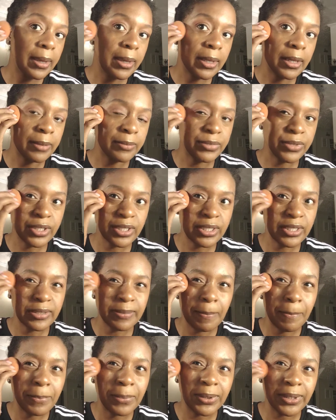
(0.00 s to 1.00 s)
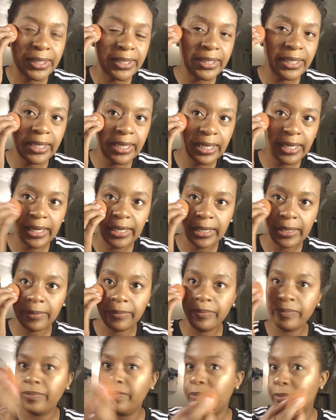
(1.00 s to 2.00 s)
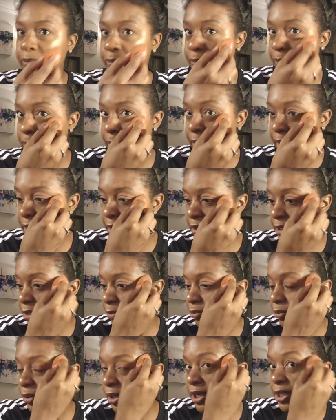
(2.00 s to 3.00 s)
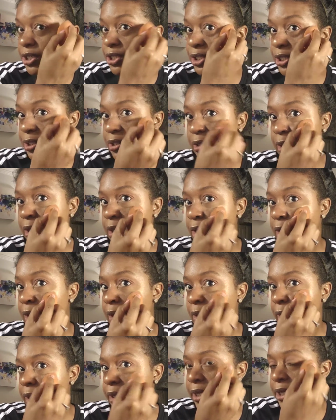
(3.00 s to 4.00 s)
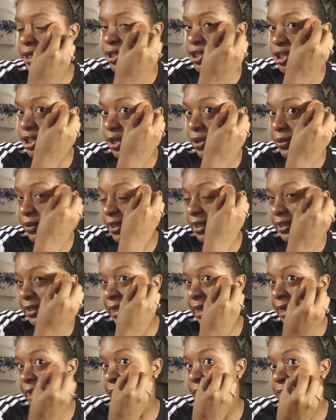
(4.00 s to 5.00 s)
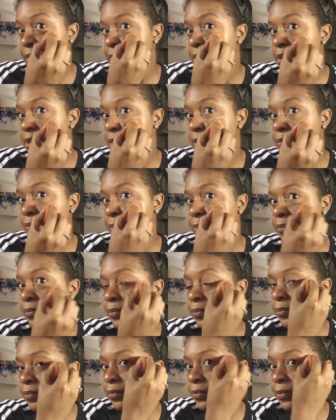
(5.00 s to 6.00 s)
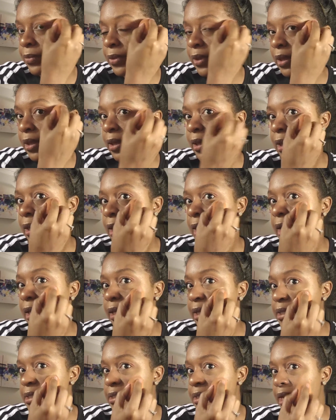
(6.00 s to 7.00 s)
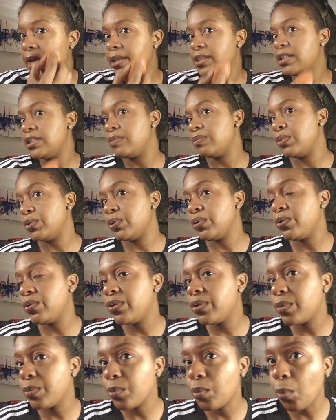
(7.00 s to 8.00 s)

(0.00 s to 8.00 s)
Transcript: and I'm just blending it in, because the brush can show the lines and it's not smooth,